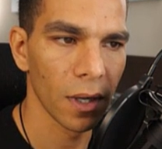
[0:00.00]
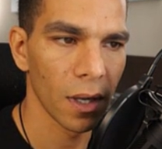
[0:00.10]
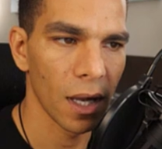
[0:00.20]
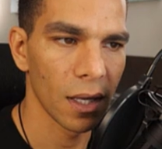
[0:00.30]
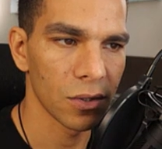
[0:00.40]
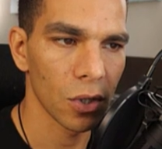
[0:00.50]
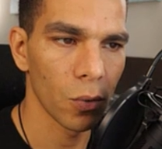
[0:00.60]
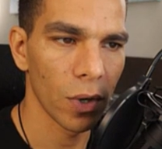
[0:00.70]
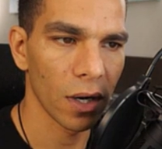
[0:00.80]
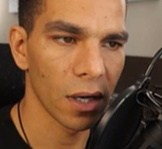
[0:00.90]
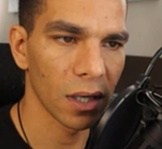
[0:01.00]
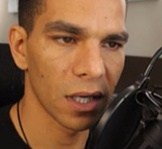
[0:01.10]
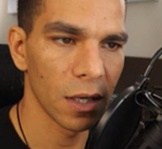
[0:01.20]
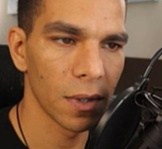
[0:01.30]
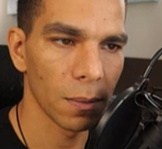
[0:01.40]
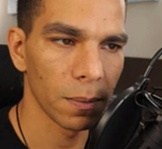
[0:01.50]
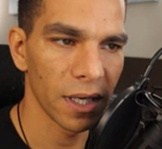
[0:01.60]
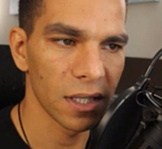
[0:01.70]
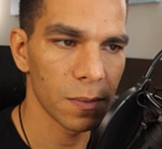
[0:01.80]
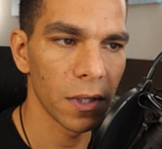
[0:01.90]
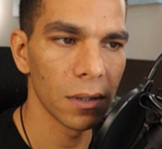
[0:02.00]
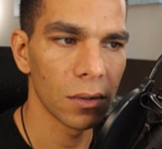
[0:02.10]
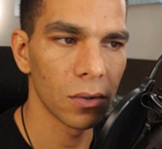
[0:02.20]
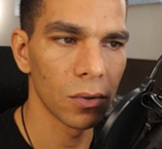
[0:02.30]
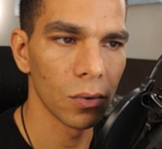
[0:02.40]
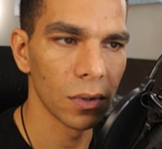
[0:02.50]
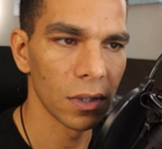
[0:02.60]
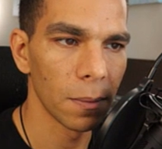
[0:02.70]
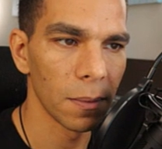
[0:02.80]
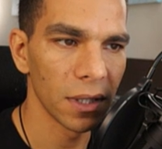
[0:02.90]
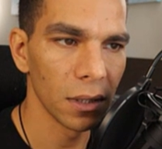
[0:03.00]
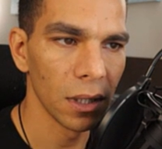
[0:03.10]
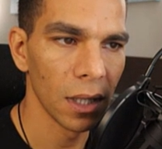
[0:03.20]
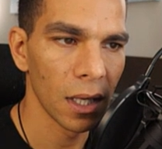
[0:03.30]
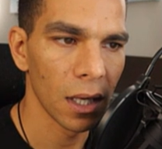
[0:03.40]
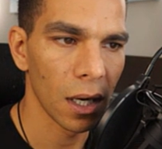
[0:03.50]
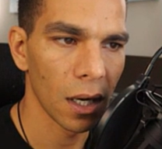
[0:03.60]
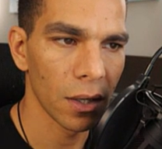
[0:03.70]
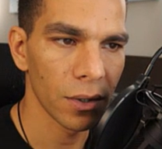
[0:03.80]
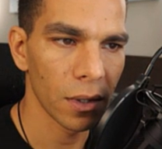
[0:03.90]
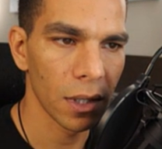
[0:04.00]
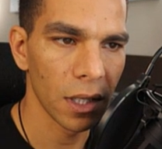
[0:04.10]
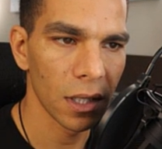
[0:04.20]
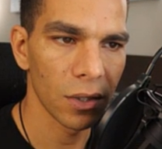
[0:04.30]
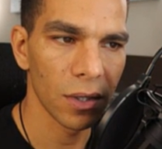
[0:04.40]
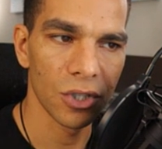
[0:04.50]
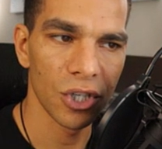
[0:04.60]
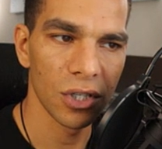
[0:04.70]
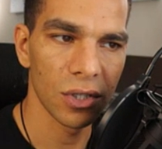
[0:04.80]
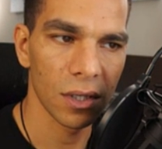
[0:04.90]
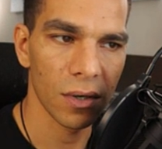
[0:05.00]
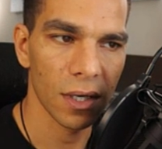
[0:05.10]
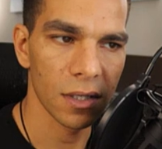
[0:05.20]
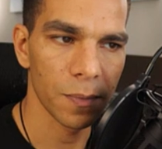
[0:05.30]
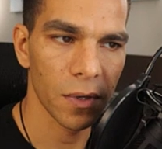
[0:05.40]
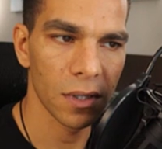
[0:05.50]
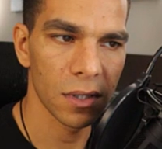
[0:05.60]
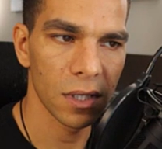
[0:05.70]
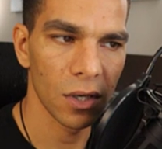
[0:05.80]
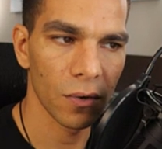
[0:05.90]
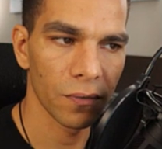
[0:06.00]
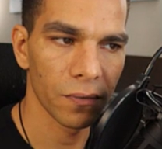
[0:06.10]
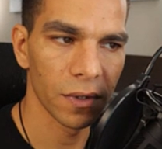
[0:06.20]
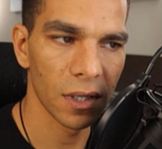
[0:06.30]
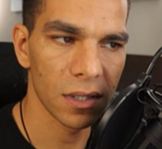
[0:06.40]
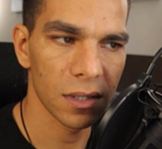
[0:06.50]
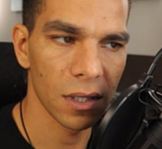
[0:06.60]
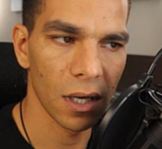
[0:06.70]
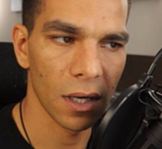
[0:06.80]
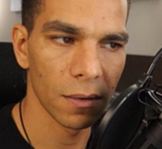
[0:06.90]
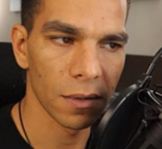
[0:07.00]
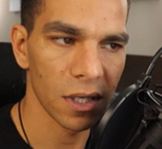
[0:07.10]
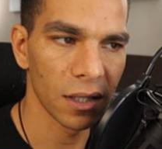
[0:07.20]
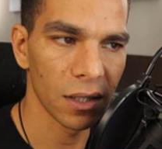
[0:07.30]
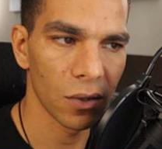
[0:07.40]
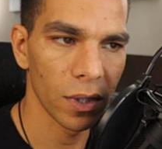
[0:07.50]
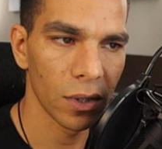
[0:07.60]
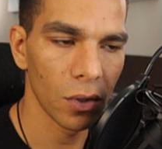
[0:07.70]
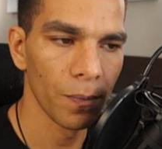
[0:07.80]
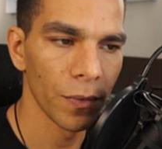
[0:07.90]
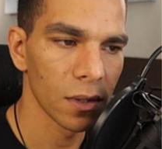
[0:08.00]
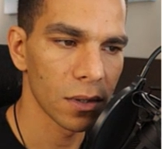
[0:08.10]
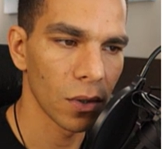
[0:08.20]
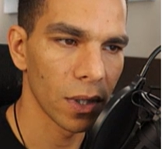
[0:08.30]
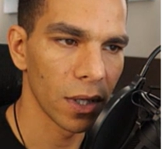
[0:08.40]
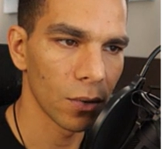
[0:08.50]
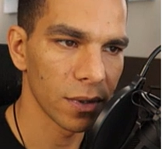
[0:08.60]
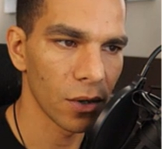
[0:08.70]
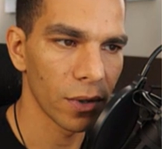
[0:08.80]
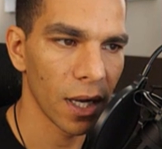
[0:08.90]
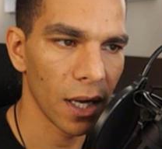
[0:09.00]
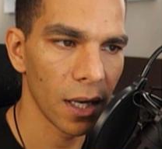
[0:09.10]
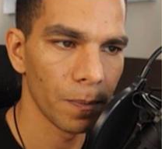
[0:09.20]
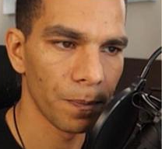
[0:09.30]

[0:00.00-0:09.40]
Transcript: And so we are gonna keep the play speed to the middle. Other here, you can change the transparency of this slider window. So here we'll say okay.